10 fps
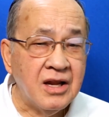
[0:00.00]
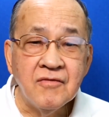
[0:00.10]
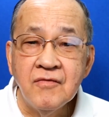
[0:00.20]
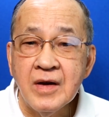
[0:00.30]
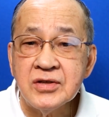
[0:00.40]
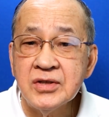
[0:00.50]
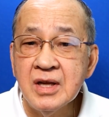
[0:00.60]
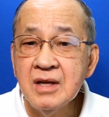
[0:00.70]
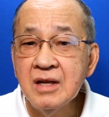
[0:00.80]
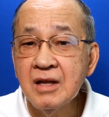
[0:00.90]

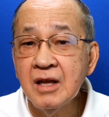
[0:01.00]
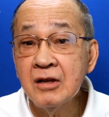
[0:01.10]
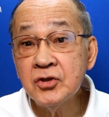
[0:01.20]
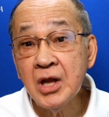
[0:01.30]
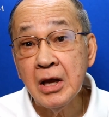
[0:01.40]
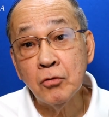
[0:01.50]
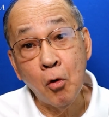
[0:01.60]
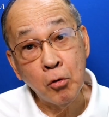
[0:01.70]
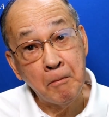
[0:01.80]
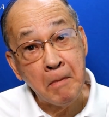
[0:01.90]
investing in real estate
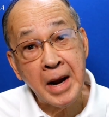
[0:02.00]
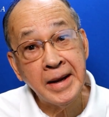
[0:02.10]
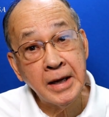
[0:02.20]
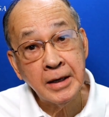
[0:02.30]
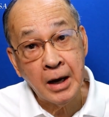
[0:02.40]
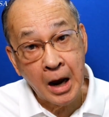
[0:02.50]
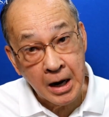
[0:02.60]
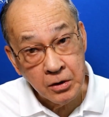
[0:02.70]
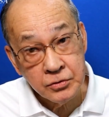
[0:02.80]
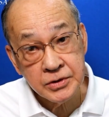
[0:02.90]
or buying a
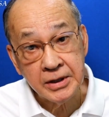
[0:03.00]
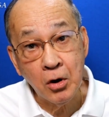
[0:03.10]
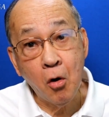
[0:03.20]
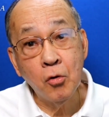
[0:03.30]
house and